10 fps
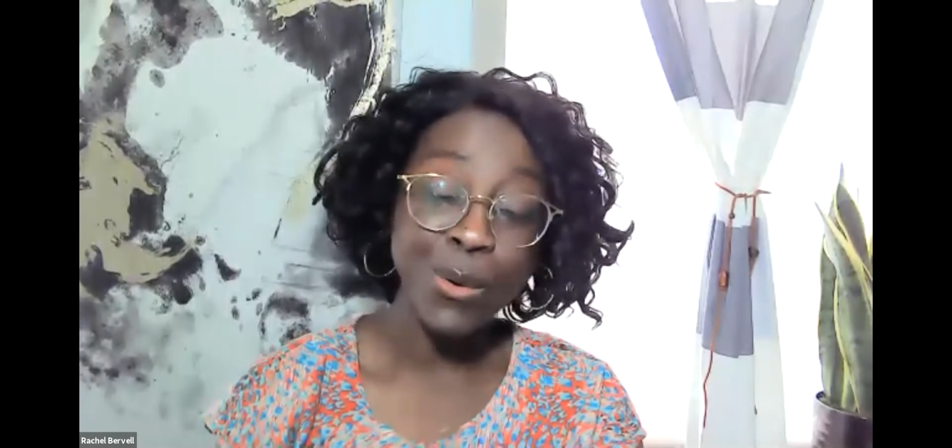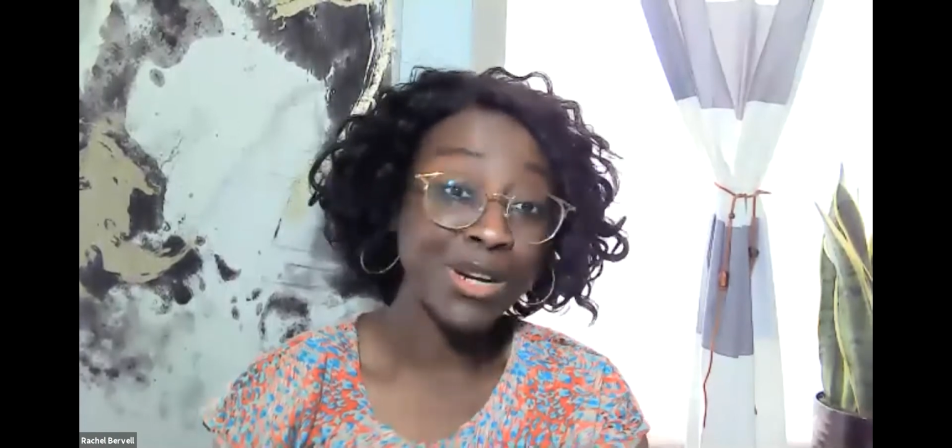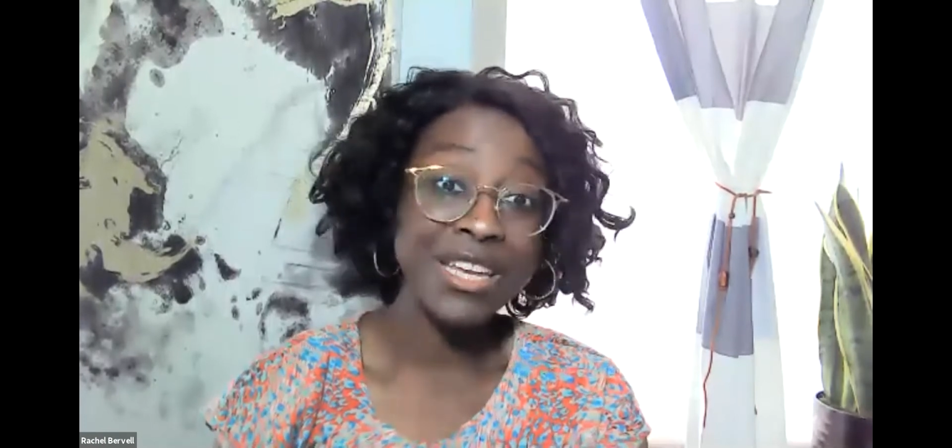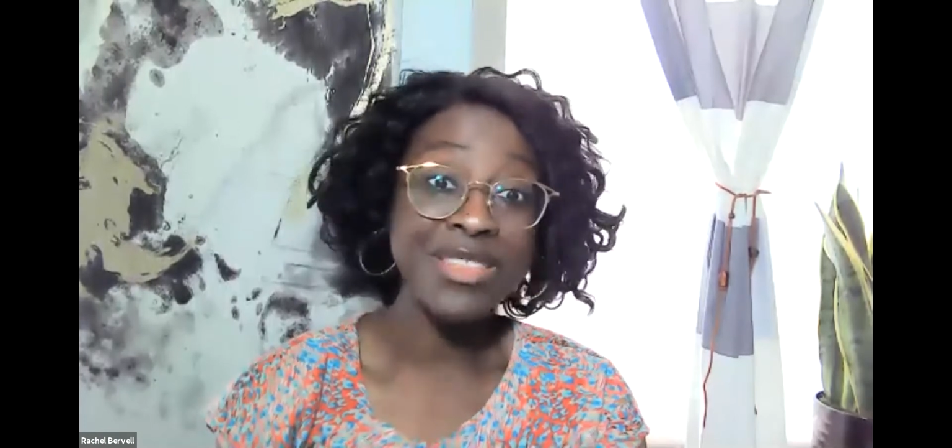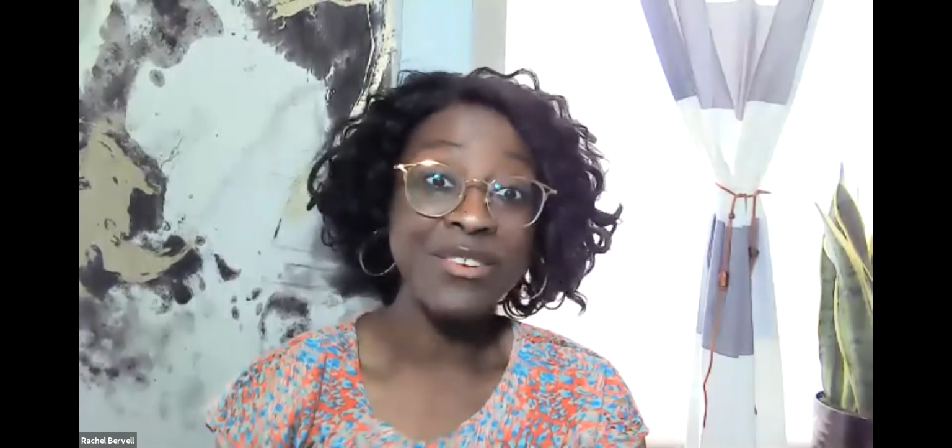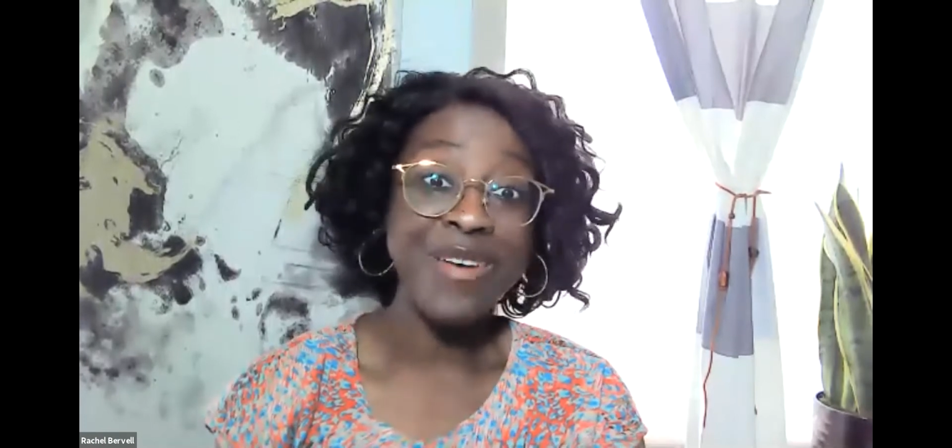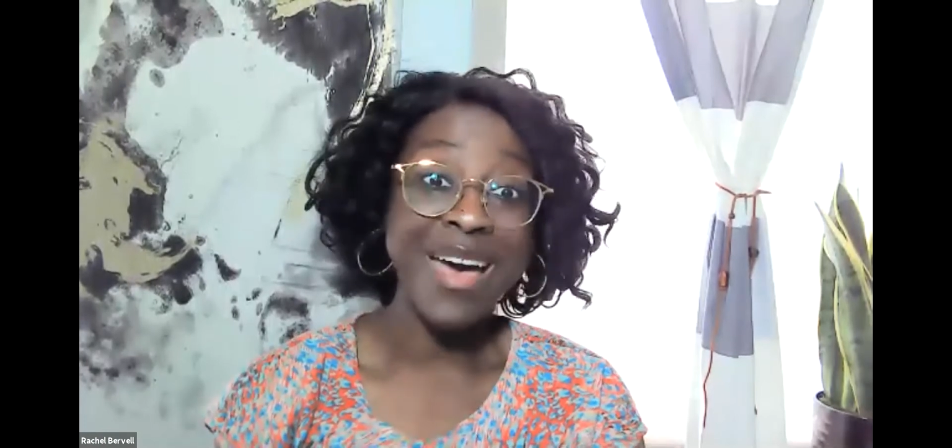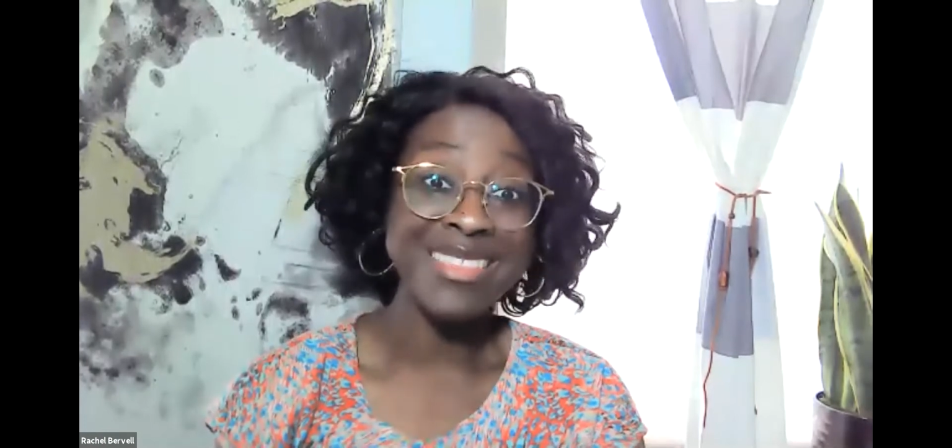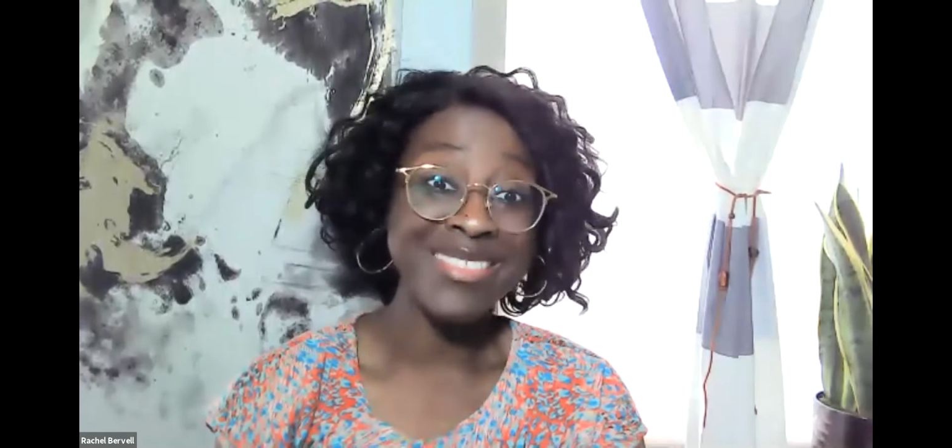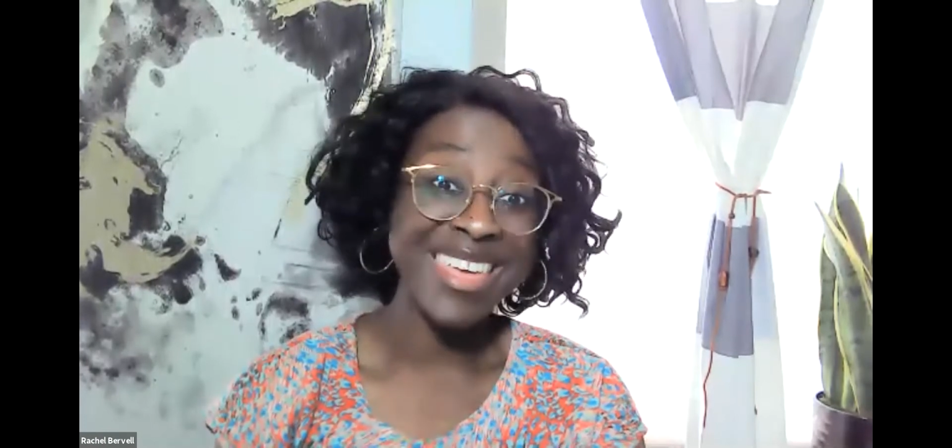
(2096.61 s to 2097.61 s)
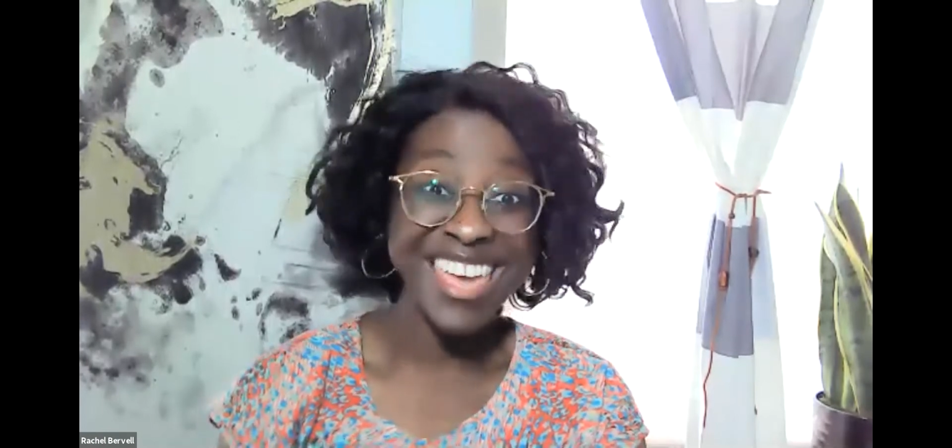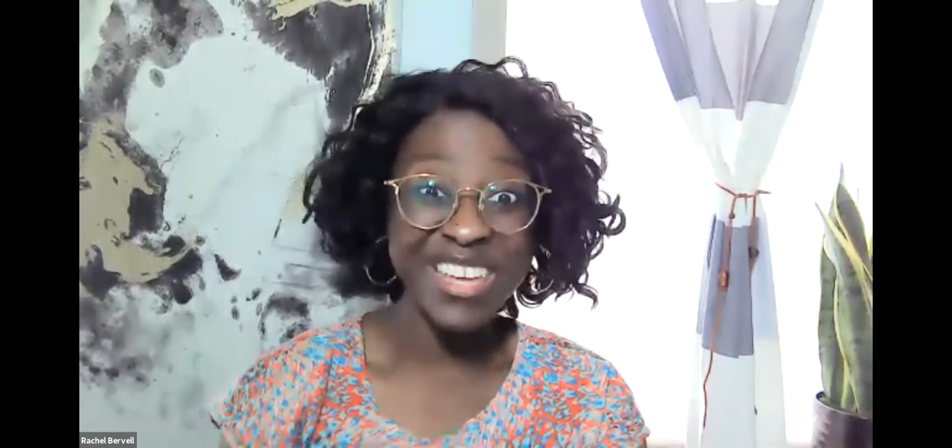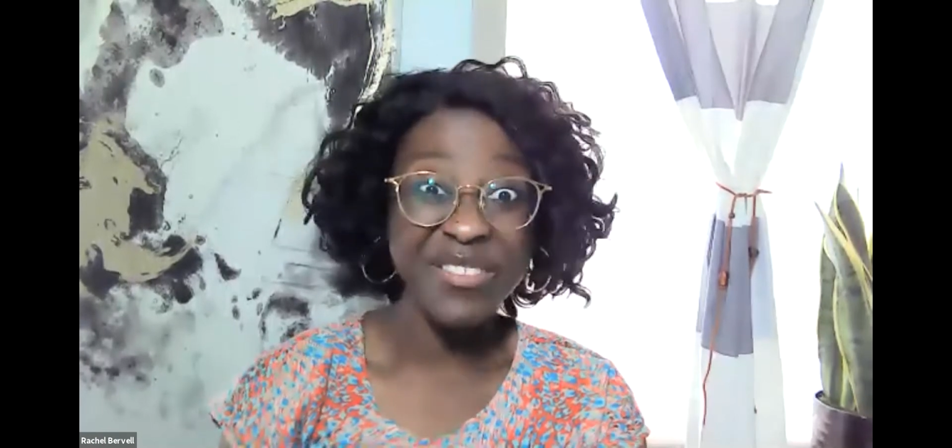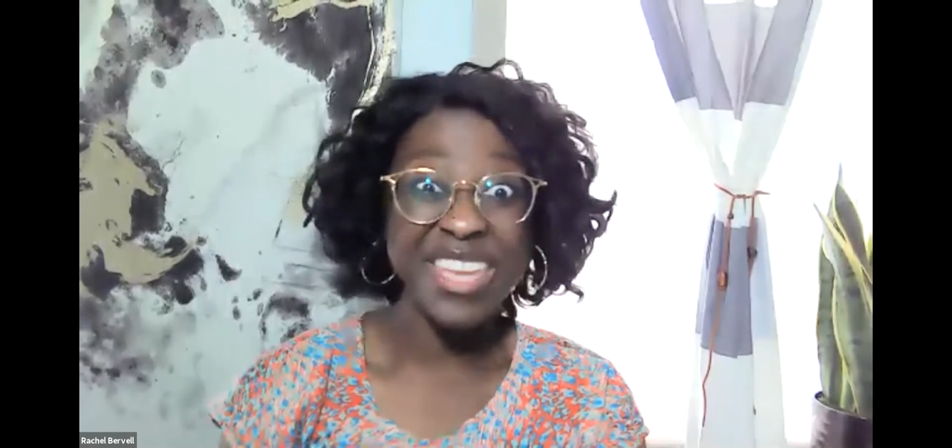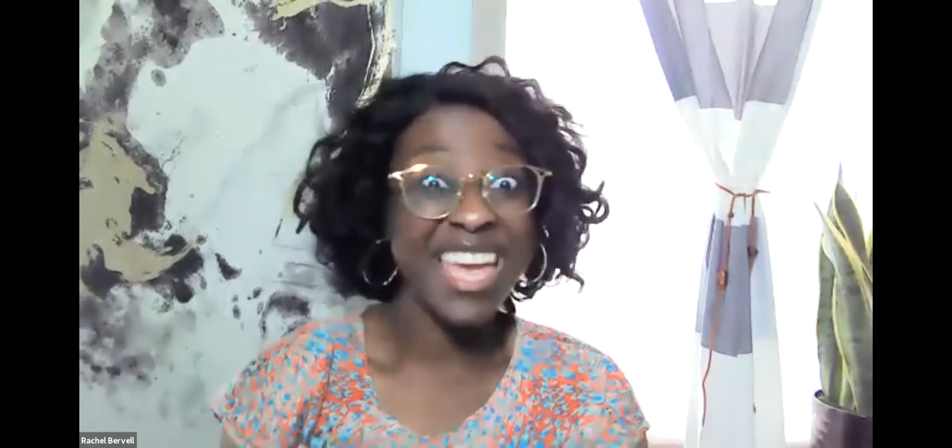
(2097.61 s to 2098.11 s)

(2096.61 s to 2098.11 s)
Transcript: or even the fact that they can't even